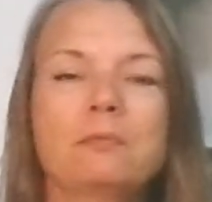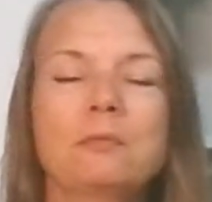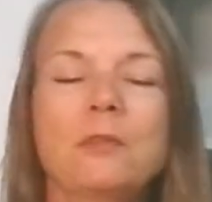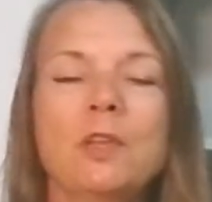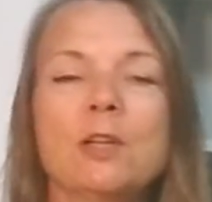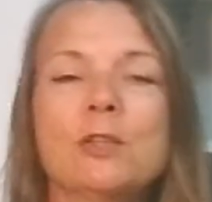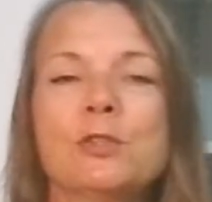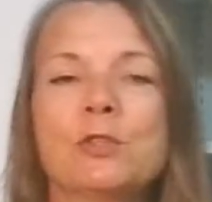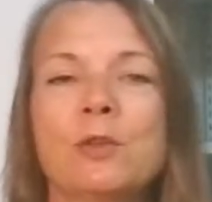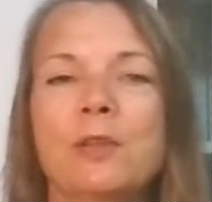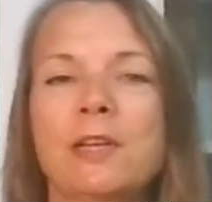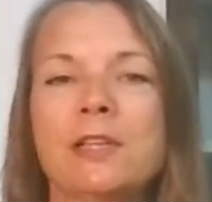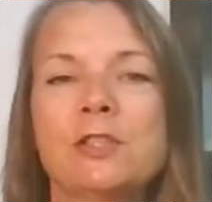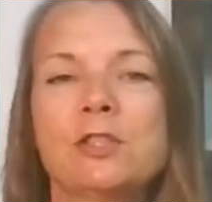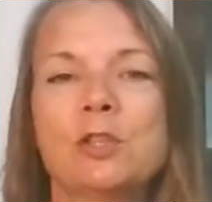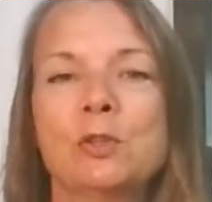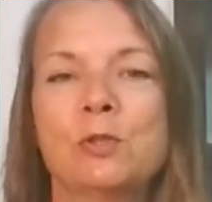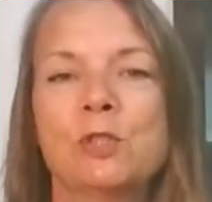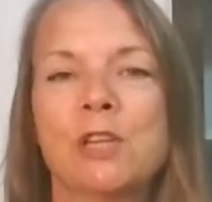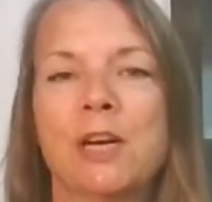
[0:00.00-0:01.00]
So that's
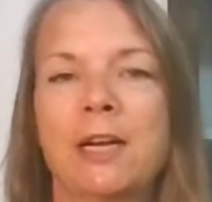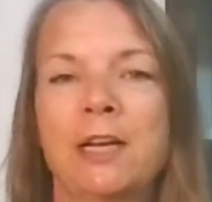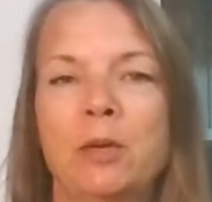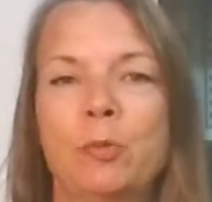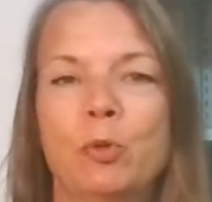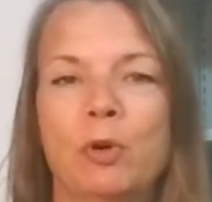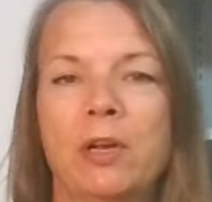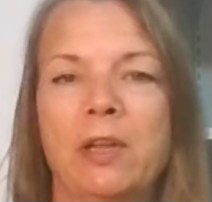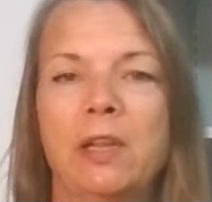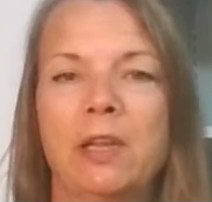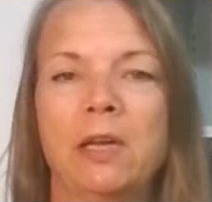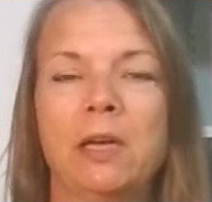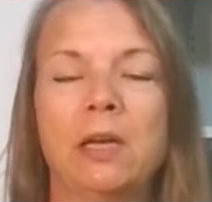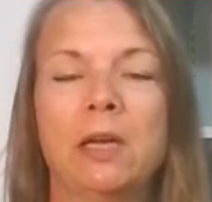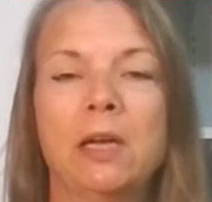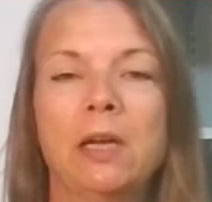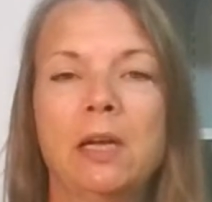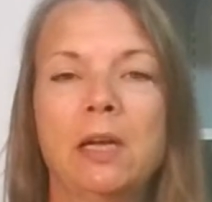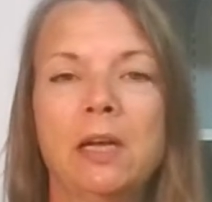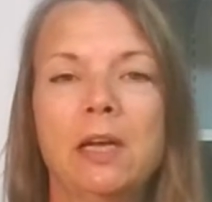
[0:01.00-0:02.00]
Ujjayi breathing.
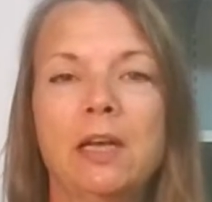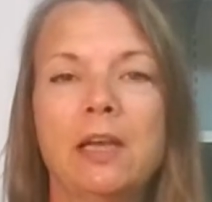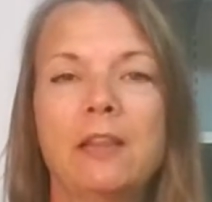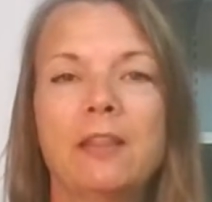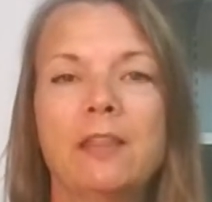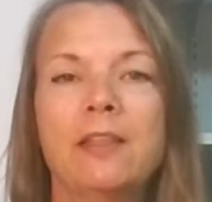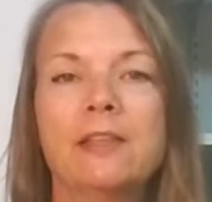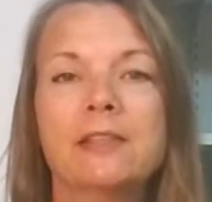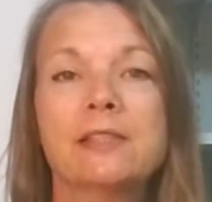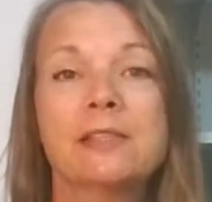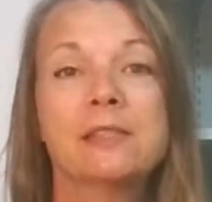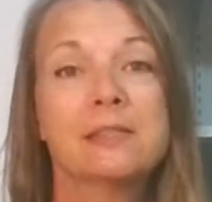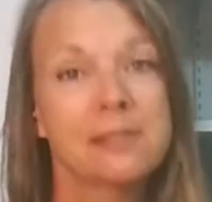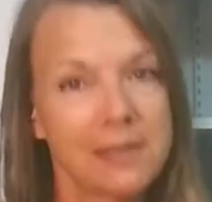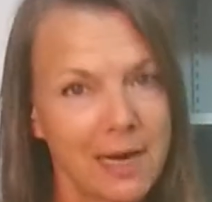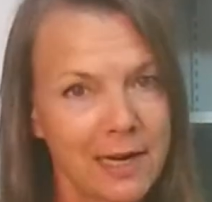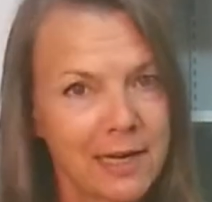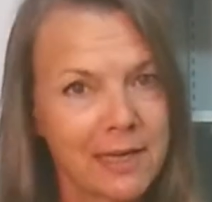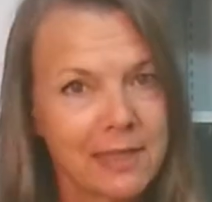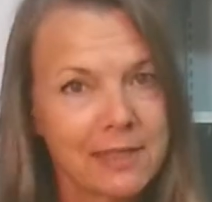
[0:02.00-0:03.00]
The
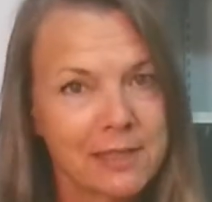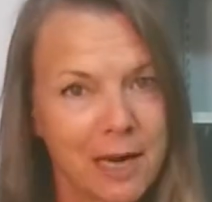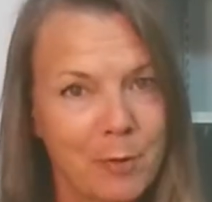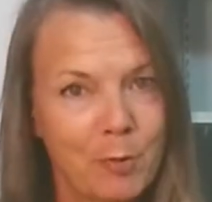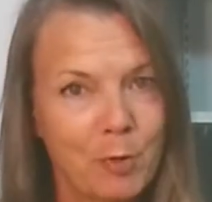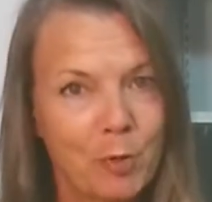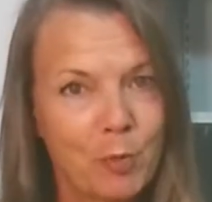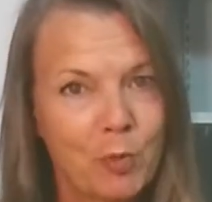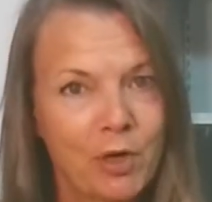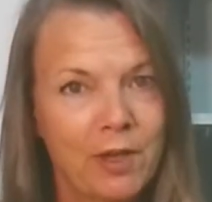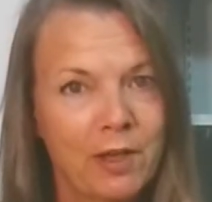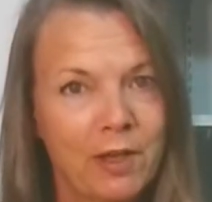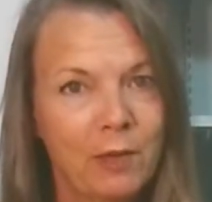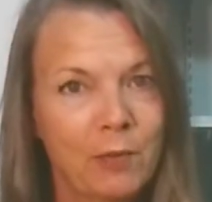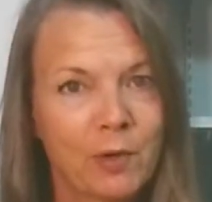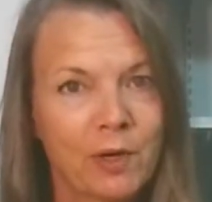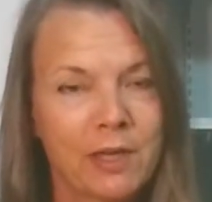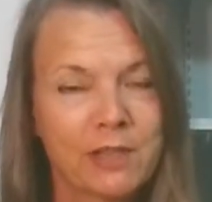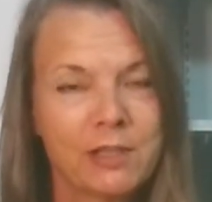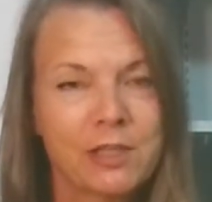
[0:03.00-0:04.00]
second type of breathing
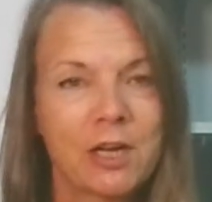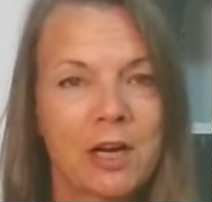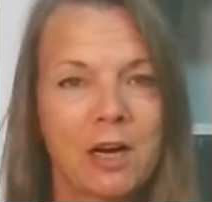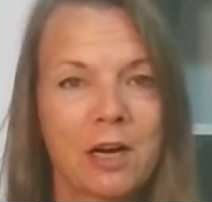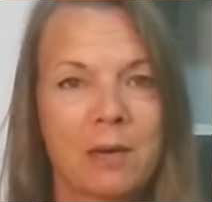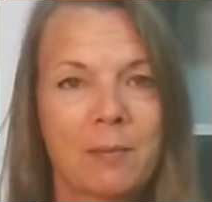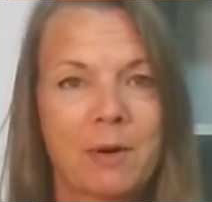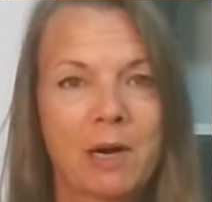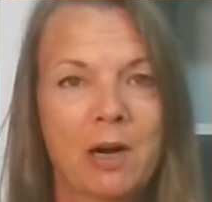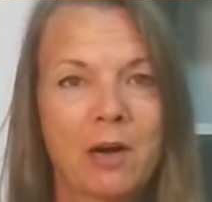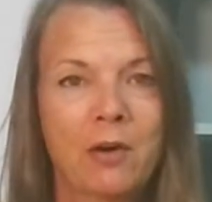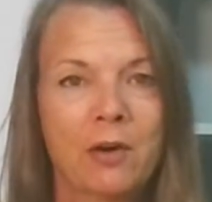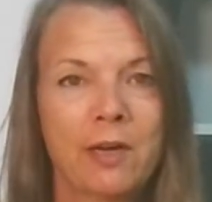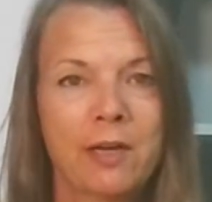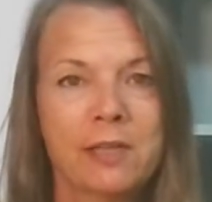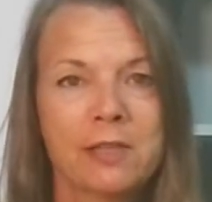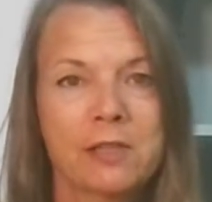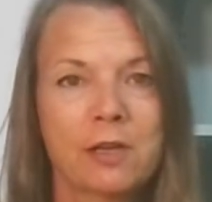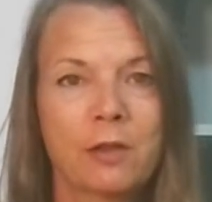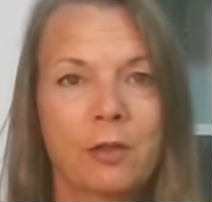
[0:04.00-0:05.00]
we're going to talk about
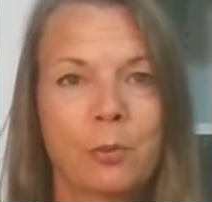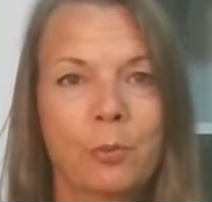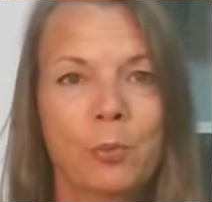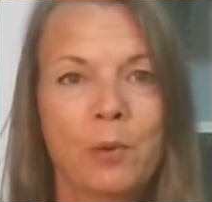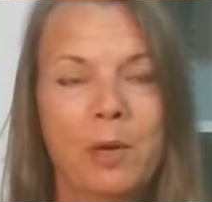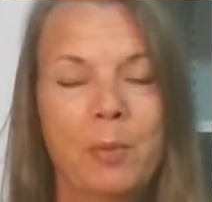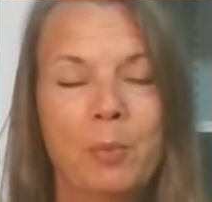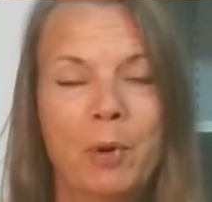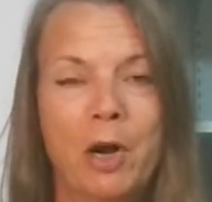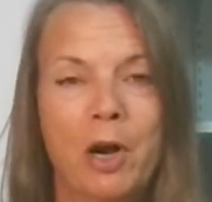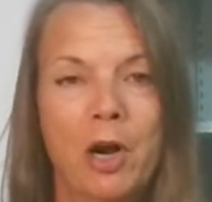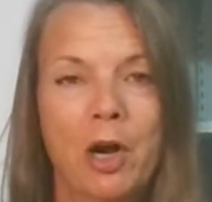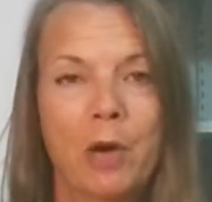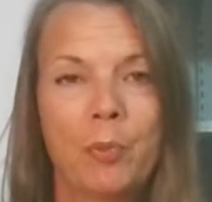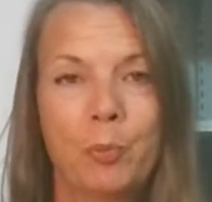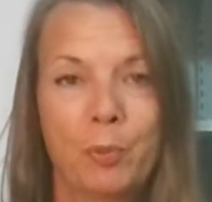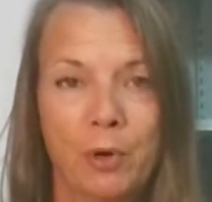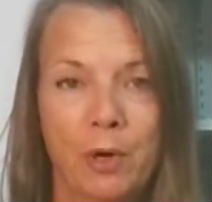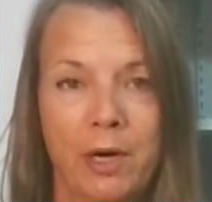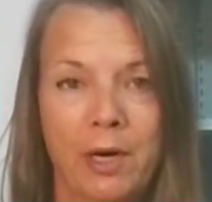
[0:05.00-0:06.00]
is a
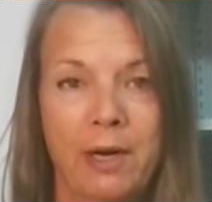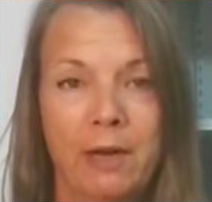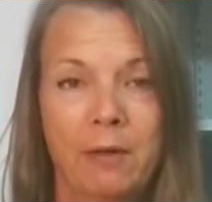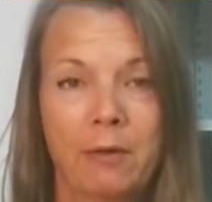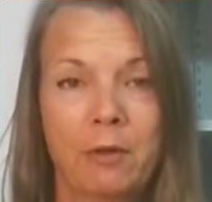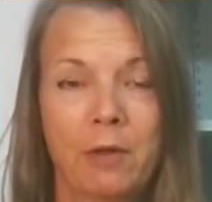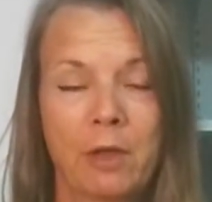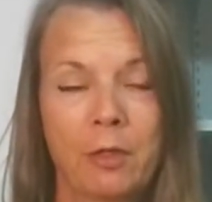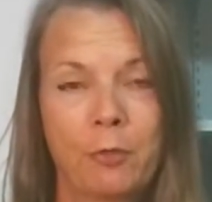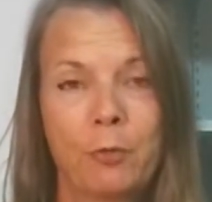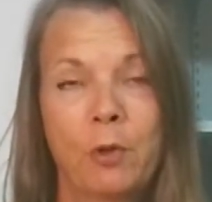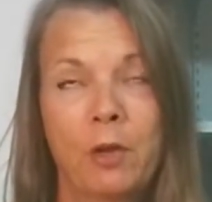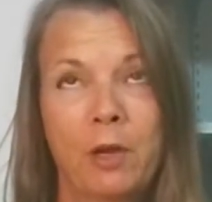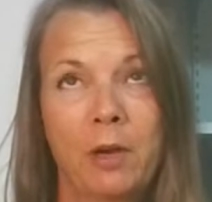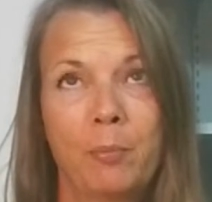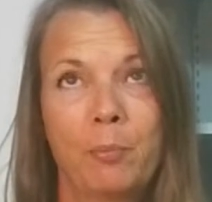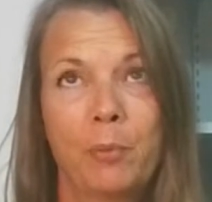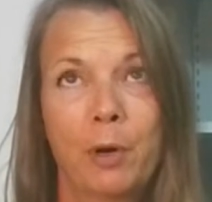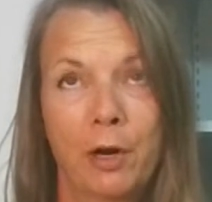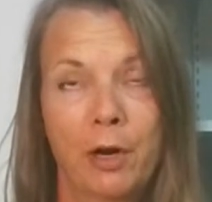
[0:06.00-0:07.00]
three-part
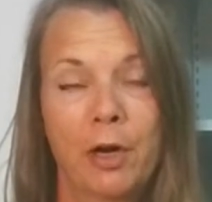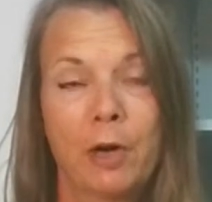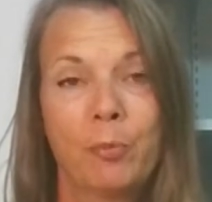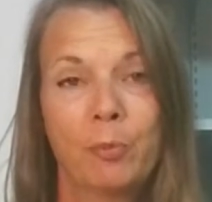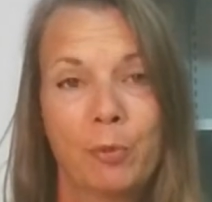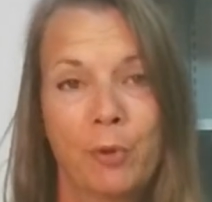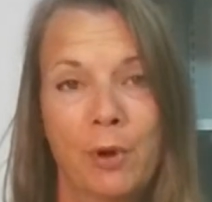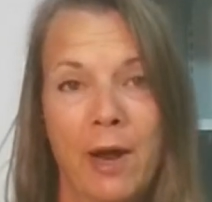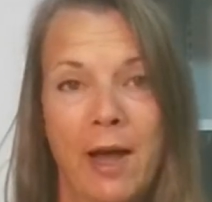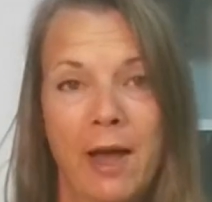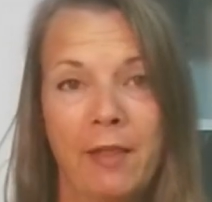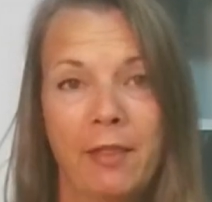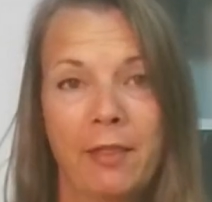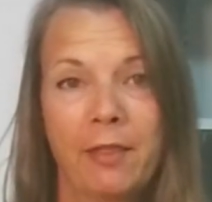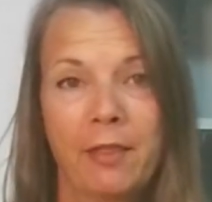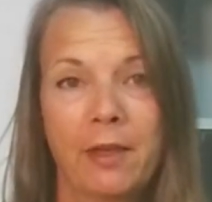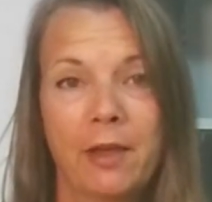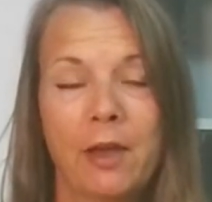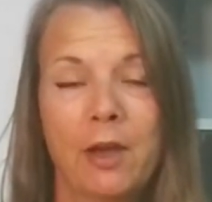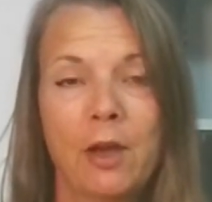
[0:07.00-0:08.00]
breath,
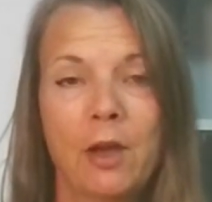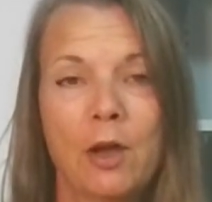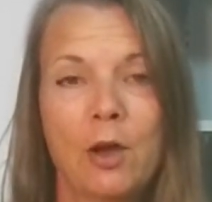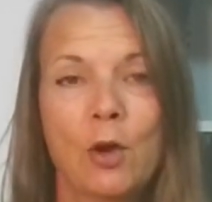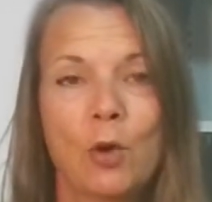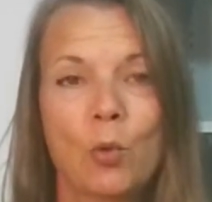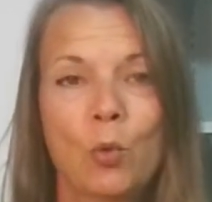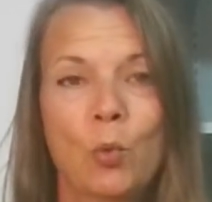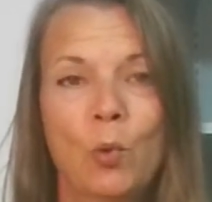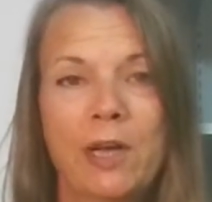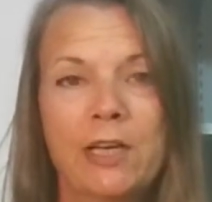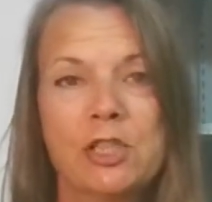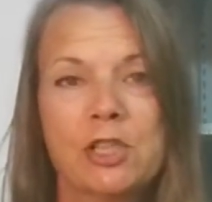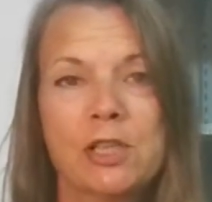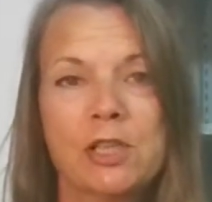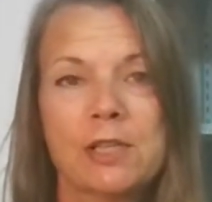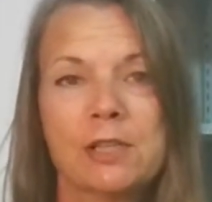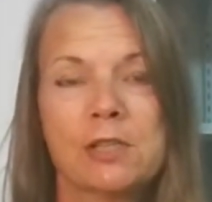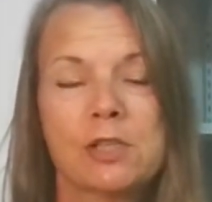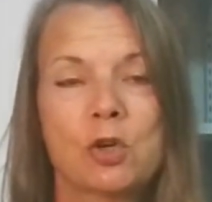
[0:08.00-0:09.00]
which
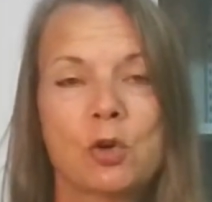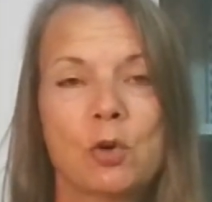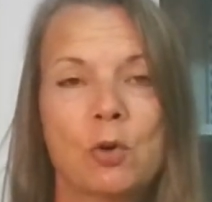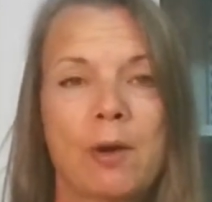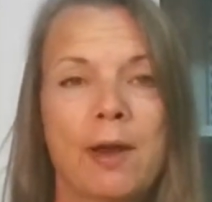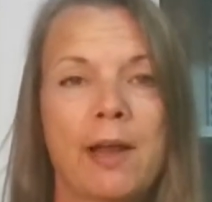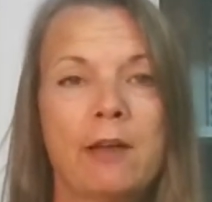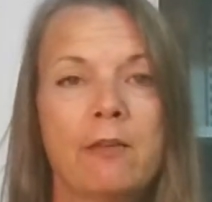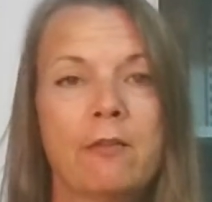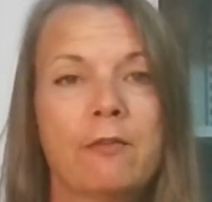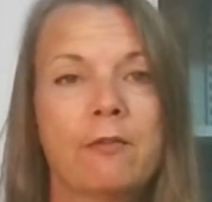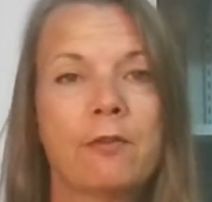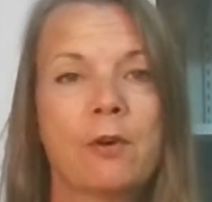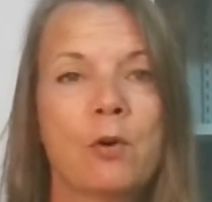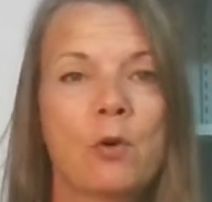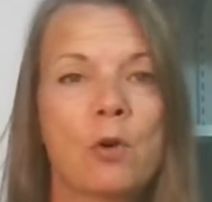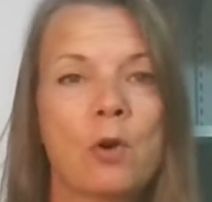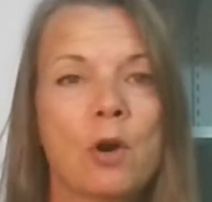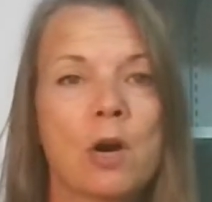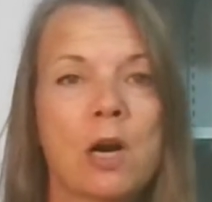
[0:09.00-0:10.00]
is great
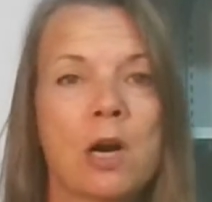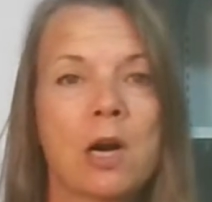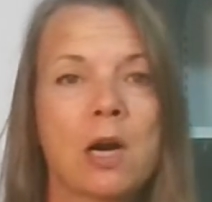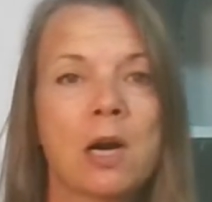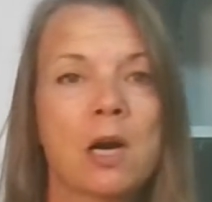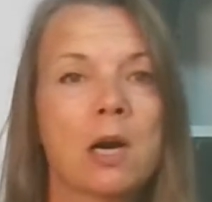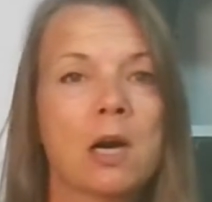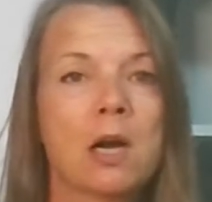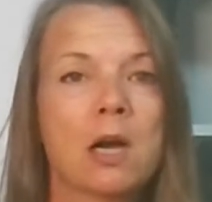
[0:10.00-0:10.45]
for